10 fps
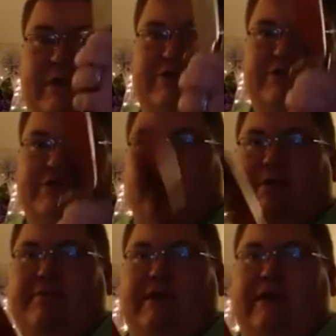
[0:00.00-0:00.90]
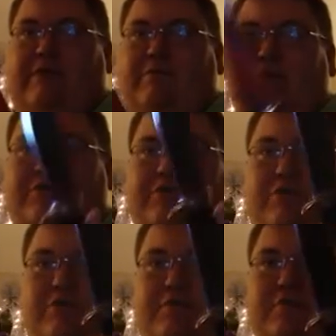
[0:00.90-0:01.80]
razor sharp, and it will
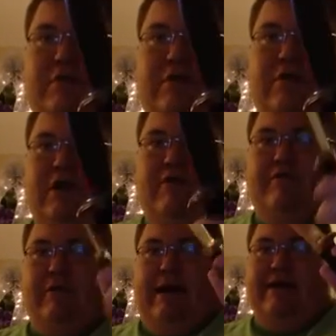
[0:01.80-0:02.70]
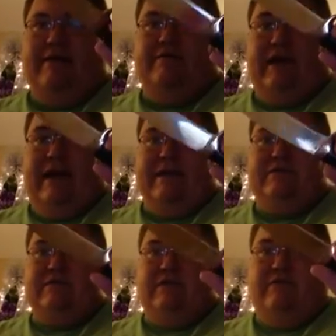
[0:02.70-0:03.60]
do a variety of
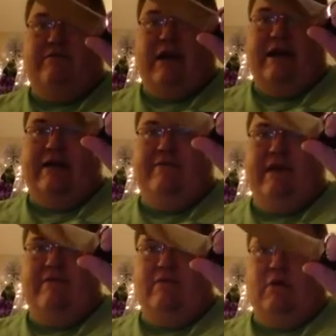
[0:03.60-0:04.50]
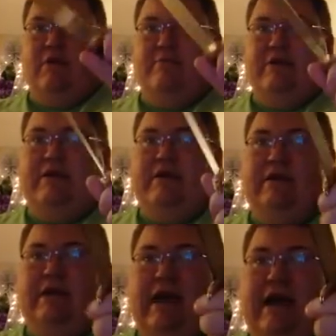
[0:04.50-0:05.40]
tasks and a variety of heavy work. But
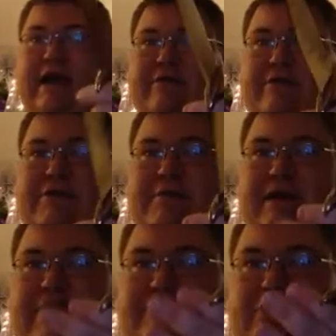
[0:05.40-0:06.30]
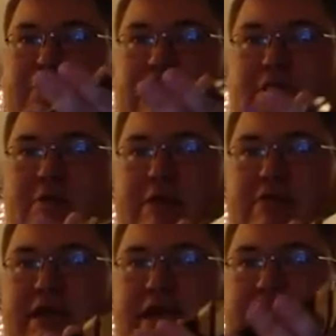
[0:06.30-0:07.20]
I highly recommend, if you can get away
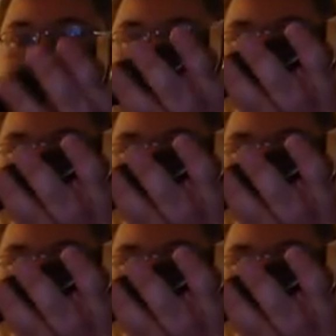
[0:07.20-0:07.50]
with carrying